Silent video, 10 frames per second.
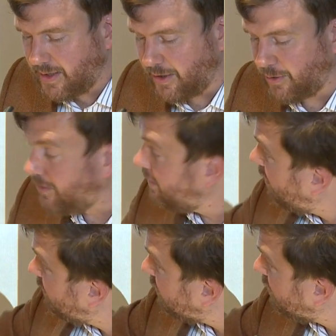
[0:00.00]
You can
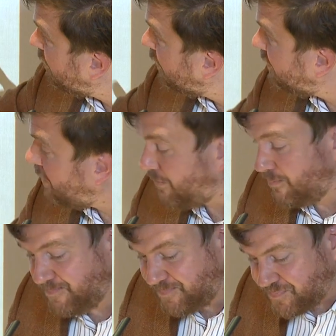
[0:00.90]
obviously read for yourself.
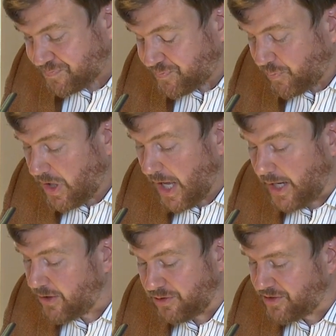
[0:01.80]

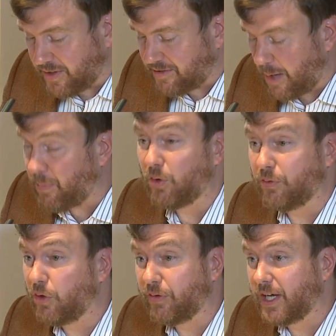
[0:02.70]
And I do see this happen over
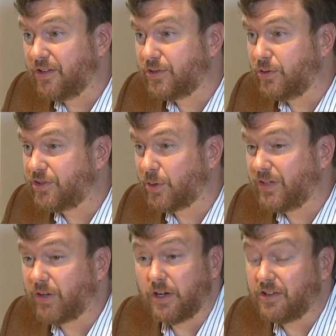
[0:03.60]
and over again. Students don't
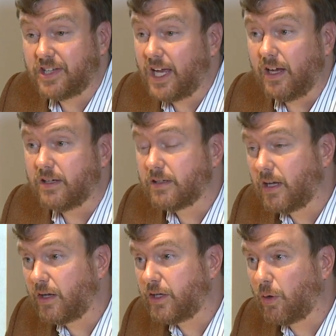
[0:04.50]
even understand.
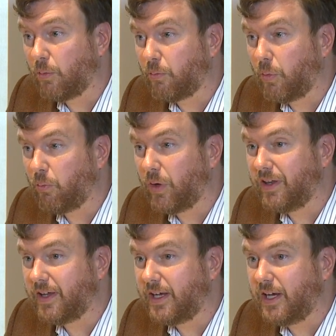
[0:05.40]
When
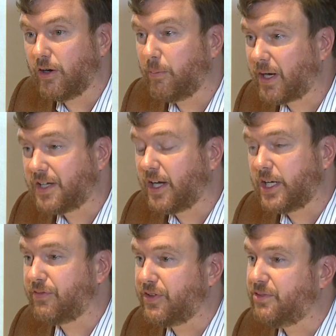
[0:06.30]
they hear about a
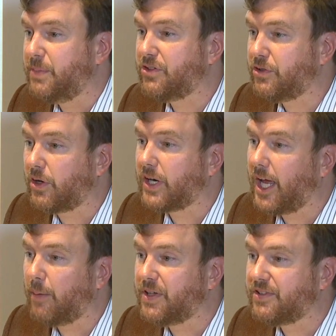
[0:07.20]
tiny free speech zone on
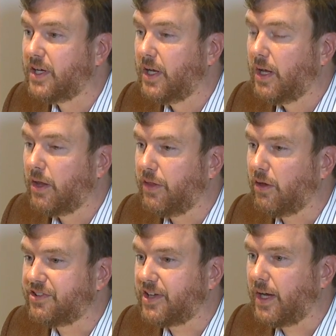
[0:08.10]
campus,
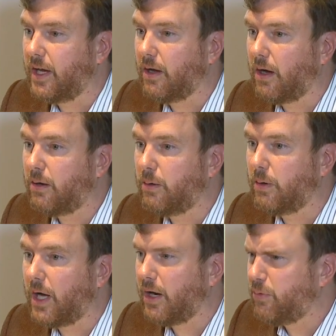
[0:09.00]
they'll say,
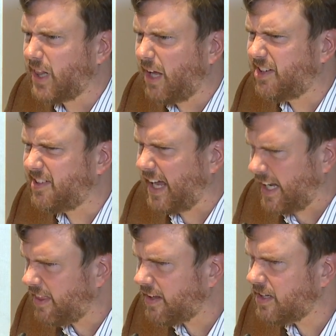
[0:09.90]
oh, are we allowed to say
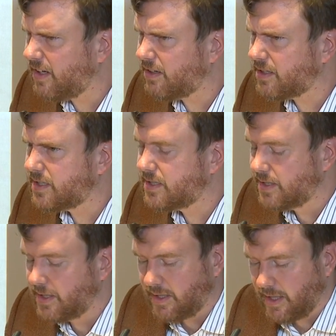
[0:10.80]
anything in there?
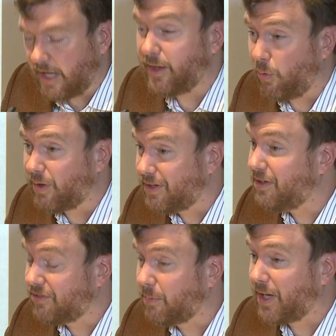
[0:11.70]
And they
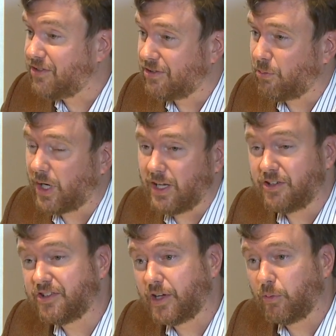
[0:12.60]
in some cases, want to
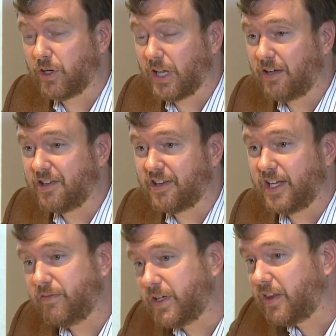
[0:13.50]
legislate what you're allowed to
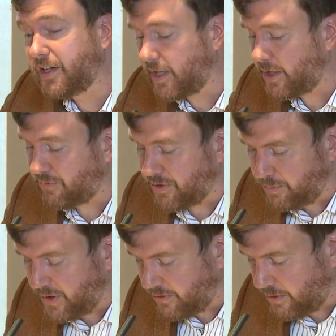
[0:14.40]
say, even in the tiny free
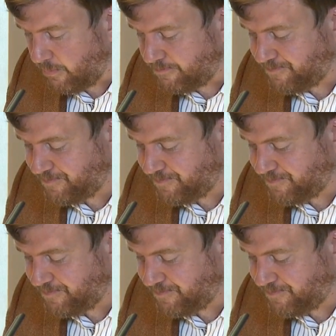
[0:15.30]
speech zone.